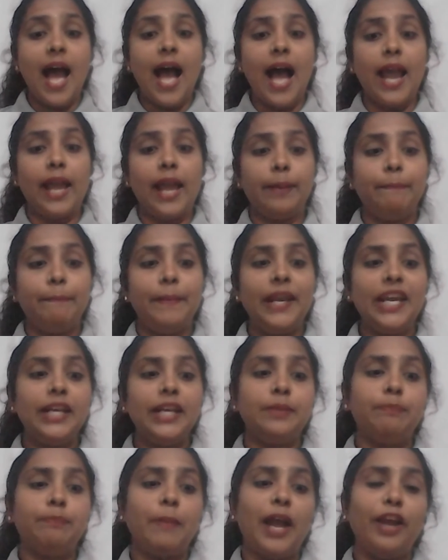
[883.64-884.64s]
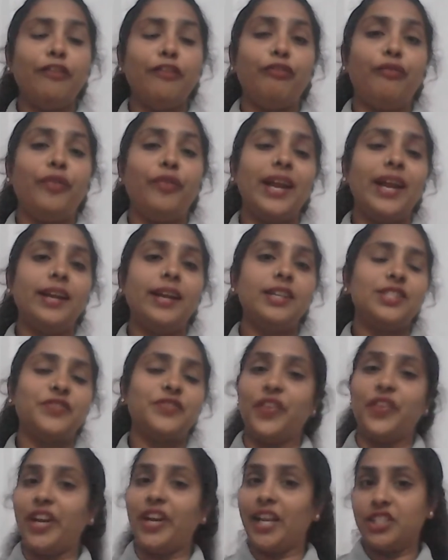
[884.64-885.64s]
I meet my friends
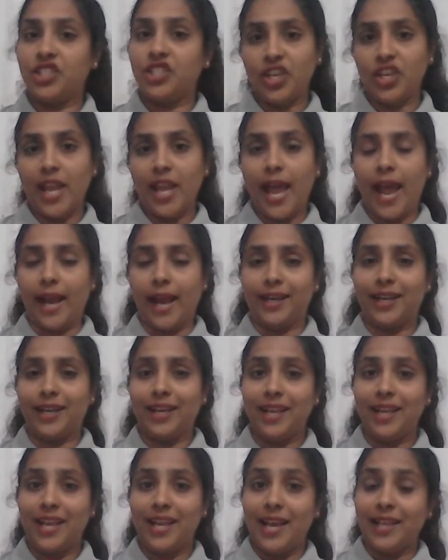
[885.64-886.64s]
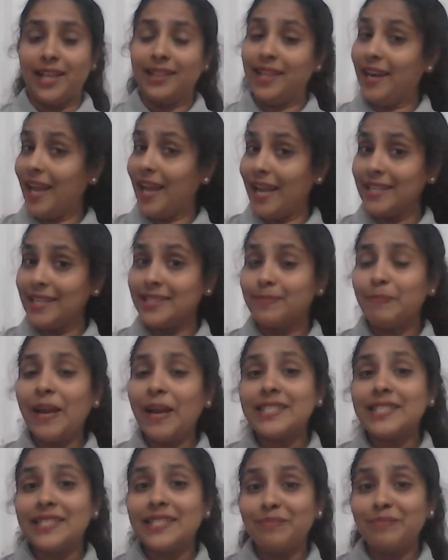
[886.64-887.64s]
for a chat. Then I
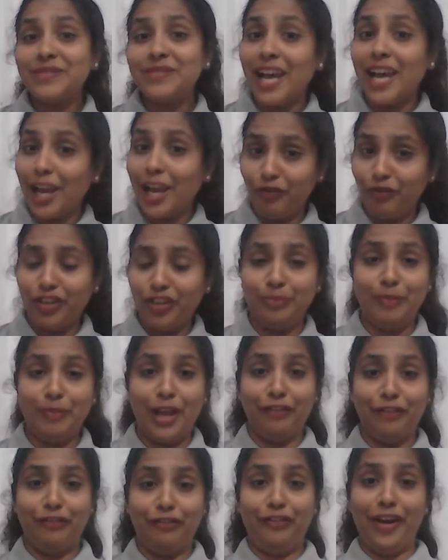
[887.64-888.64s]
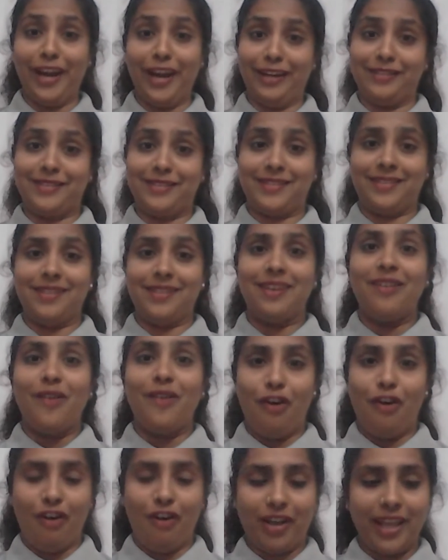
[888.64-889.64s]
spend some time with my friends.
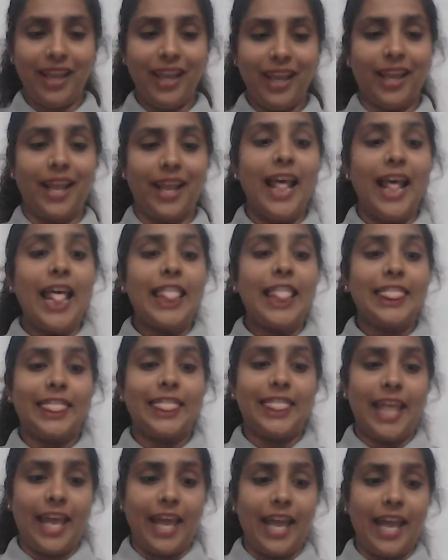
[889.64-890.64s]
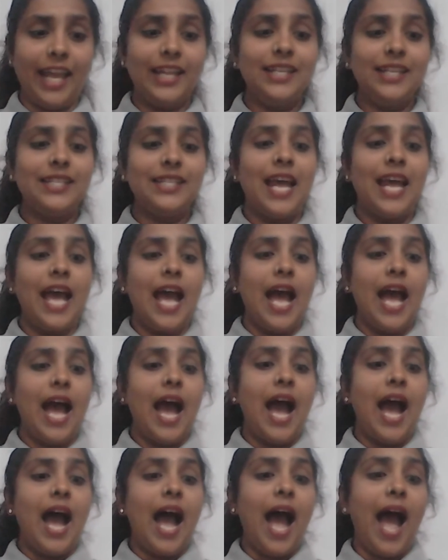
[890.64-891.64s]
Okay. Then
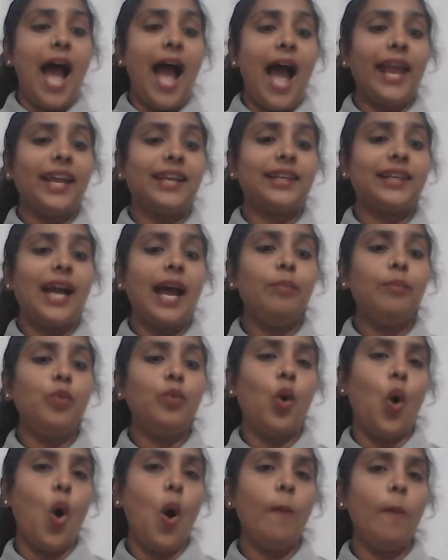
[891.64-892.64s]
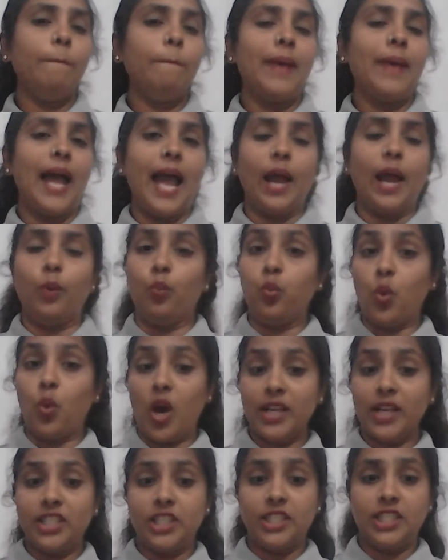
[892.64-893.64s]
I come home and
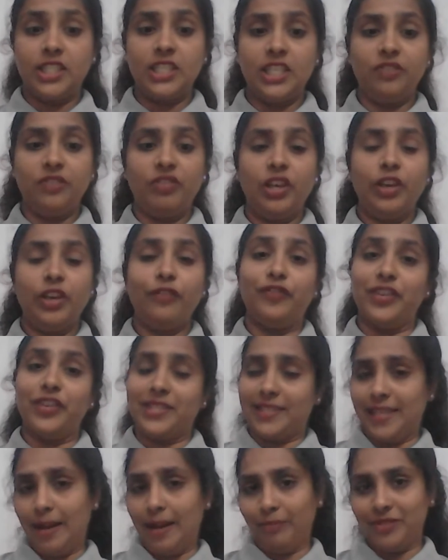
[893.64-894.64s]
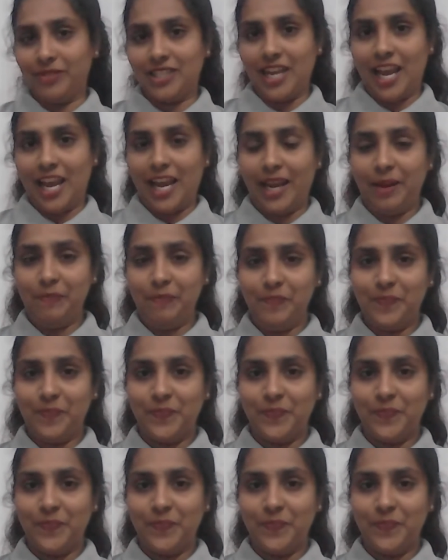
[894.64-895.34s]
watch TV for some time.